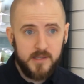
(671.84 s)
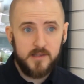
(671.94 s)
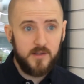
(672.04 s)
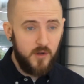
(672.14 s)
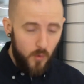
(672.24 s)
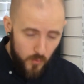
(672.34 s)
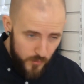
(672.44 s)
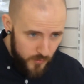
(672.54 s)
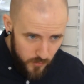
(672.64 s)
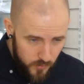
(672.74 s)
is the
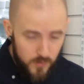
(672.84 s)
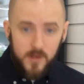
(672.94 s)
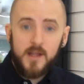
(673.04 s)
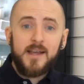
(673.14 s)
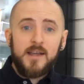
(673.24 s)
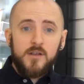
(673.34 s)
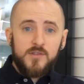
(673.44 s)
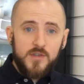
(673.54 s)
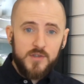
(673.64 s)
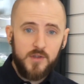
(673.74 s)
golden rule:
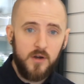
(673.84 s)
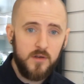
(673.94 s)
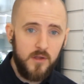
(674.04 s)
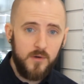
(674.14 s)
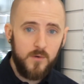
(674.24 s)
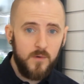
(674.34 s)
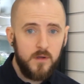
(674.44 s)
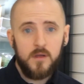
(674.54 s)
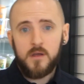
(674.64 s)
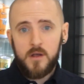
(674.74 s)
start
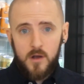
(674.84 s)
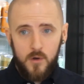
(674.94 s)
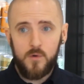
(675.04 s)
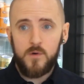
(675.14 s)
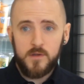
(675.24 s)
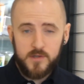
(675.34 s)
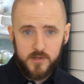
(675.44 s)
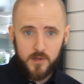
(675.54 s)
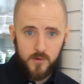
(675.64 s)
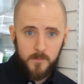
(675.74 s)
low, go
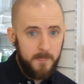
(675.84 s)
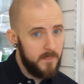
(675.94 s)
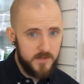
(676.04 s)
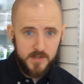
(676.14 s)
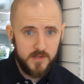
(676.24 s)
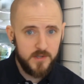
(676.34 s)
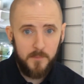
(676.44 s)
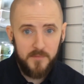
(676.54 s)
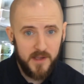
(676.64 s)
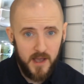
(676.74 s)
slow. This isn't
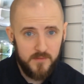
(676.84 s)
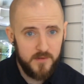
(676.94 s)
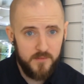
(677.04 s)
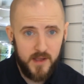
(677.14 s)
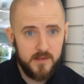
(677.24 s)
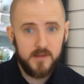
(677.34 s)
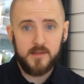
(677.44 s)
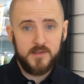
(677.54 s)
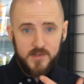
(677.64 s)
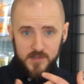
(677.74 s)
something I've
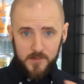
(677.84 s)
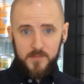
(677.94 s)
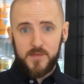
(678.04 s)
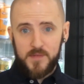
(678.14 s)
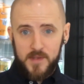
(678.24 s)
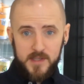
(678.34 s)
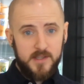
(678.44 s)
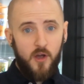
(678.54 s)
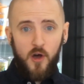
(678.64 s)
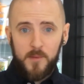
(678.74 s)
invented. This is something that
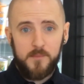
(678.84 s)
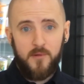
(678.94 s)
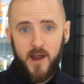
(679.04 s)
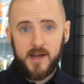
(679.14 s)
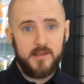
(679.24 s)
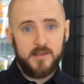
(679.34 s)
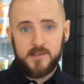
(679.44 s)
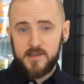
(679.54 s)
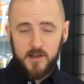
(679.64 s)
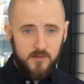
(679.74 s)
is common
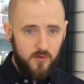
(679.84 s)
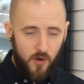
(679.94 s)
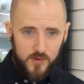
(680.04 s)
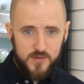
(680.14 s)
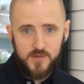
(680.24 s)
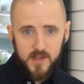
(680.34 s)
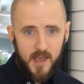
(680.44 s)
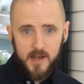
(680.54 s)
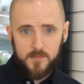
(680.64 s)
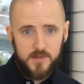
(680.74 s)
practice across the
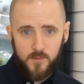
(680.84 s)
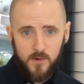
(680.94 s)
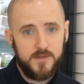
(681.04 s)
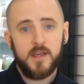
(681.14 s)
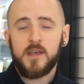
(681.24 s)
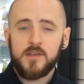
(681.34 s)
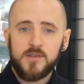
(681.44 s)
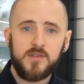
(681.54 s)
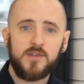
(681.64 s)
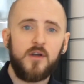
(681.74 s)
cannabis world.
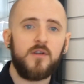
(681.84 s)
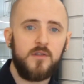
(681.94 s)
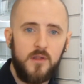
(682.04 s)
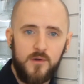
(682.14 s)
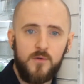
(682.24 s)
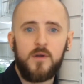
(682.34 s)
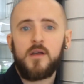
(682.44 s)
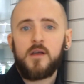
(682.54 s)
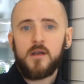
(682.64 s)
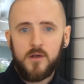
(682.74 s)
Start
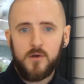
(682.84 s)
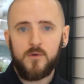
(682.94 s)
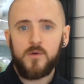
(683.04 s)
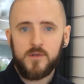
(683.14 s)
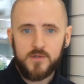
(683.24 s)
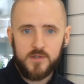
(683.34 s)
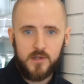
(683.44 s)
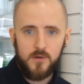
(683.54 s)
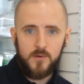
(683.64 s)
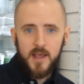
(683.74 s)
low, go
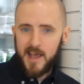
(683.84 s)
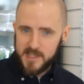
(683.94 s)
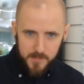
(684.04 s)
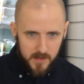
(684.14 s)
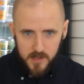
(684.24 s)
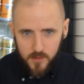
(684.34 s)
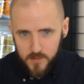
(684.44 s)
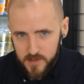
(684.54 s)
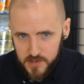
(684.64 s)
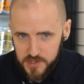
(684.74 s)
slow. It's a bit like
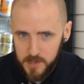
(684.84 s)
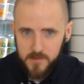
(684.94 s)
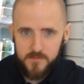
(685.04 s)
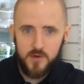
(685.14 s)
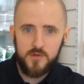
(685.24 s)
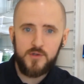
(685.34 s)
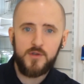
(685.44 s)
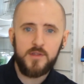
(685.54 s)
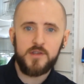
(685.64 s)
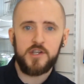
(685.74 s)
going to the gym. If you're
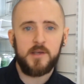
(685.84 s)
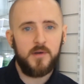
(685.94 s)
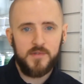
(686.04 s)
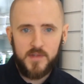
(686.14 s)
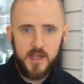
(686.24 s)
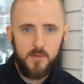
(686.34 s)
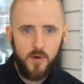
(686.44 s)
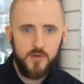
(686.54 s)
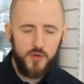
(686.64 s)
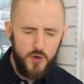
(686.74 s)
new to the gym, on
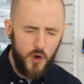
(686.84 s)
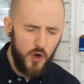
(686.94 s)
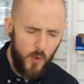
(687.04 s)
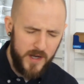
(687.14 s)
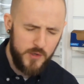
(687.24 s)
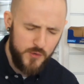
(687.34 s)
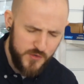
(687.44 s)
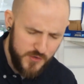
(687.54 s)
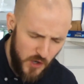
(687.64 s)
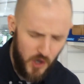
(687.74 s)
day one, you are going
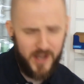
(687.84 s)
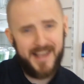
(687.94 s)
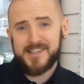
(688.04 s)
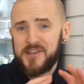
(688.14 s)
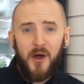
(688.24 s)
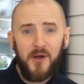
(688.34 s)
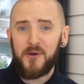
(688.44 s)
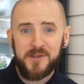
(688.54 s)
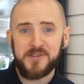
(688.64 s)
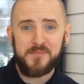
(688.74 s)
to suck. It's
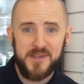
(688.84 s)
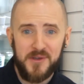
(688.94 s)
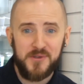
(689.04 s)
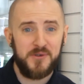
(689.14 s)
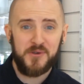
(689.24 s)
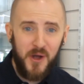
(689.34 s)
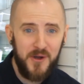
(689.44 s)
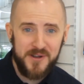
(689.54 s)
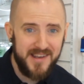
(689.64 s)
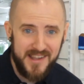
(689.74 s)
not going to be good. You're
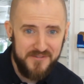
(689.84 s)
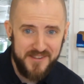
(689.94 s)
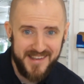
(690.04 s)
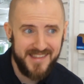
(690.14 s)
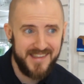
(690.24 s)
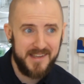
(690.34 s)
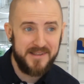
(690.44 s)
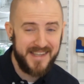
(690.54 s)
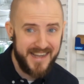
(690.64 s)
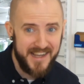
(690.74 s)
not going to lift
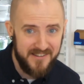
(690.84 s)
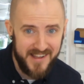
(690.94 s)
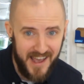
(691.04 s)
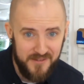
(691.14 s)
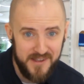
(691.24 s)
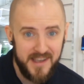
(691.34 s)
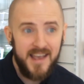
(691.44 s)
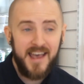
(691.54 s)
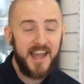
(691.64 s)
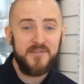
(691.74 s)
anything particularly
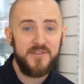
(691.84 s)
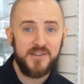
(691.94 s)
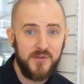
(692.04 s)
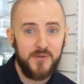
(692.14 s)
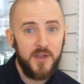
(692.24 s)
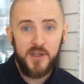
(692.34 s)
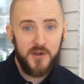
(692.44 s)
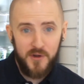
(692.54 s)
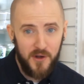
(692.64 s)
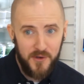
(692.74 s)
heavy, and if you do,
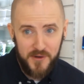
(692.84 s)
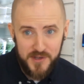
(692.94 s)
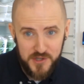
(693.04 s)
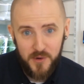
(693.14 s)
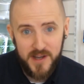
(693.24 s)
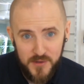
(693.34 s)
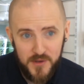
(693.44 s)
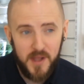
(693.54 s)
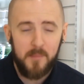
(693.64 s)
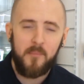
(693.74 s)
you're not going to enjoy
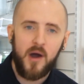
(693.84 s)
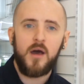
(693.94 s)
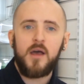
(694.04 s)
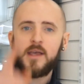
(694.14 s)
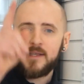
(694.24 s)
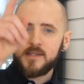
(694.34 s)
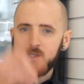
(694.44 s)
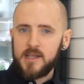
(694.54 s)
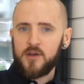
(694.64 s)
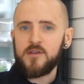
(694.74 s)
doing it. But
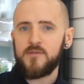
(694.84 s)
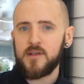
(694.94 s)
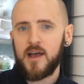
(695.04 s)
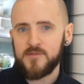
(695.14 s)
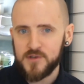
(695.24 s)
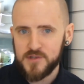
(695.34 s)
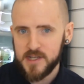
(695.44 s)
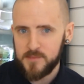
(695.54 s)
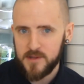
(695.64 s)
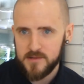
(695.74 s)
see how you feel after
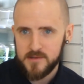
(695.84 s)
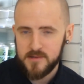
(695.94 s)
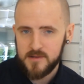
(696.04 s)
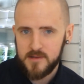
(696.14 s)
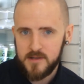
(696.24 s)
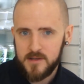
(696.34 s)
6 months.